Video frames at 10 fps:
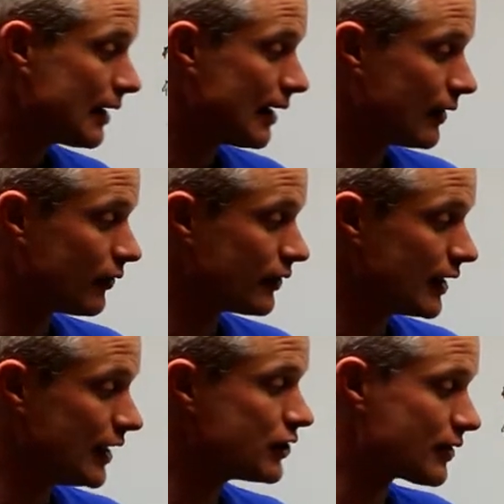and on
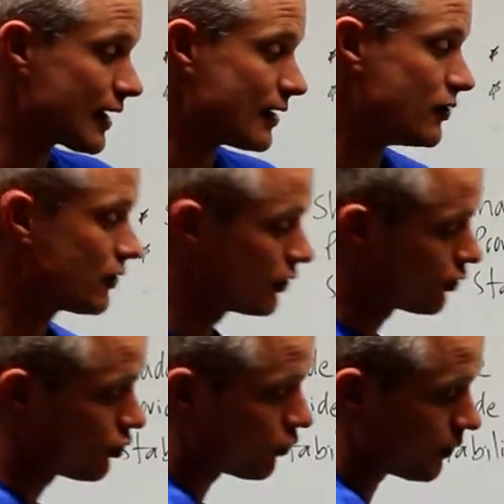the edge of that you can
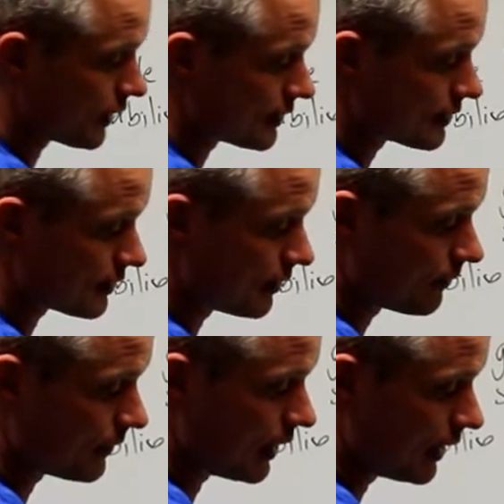incorporate
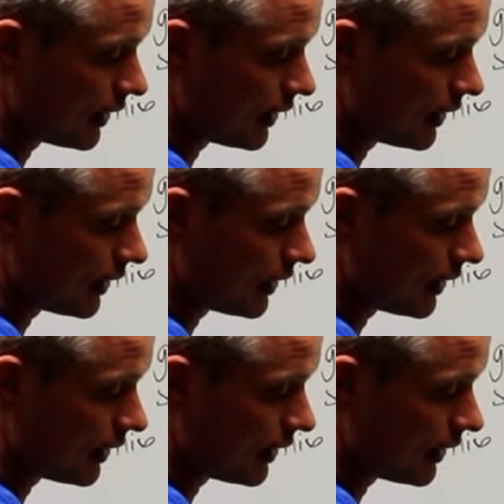some